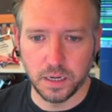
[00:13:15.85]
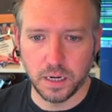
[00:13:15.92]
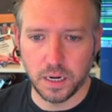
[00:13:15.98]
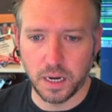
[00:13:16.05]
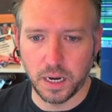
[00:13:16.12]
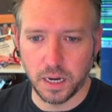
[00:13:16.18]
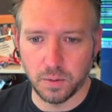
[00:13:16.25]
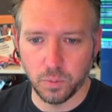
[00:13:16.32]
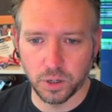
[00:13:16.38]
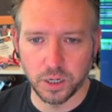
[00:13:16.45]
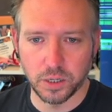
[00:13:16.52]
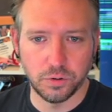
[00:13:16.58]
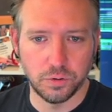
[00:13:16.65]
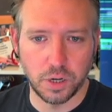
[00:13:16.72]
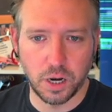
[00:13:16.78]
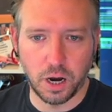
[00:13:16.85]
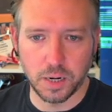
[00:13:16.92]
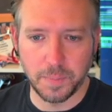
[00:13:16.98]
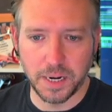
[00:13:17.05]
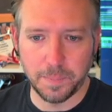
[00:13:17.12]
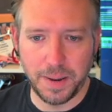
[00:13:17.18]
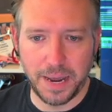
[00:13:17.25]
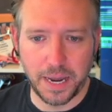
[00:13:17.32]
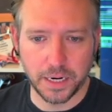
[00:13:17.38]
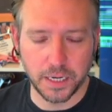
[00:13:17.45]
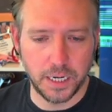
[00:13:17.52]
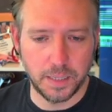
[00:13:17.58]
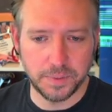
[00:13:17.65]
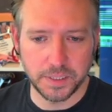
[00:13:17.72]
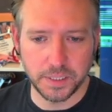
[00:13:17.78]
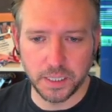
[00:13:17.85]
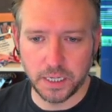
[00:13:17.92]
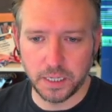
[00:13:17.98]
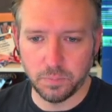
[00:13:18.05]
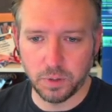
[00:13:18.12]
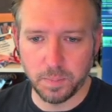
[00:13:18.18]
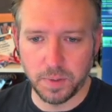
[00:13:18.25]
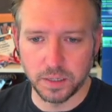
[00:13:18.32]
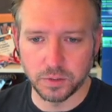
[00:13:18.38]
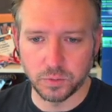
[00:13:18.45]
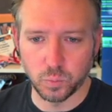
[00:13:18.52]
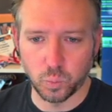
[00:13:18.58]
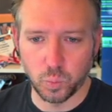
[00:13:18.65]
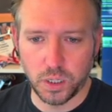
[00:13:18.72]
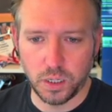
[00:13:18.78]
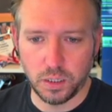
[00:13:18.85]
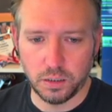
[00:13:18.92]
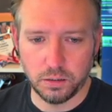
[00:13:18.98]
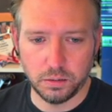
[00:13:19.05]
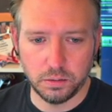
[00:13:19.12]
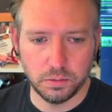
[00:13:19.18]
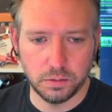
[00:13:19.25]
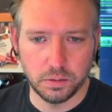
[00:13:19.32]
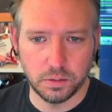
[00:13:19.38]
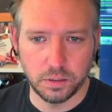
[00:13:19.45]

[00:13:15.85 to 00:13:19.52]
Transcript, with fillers: Uh, we're going to do the automated backups again. We might as well.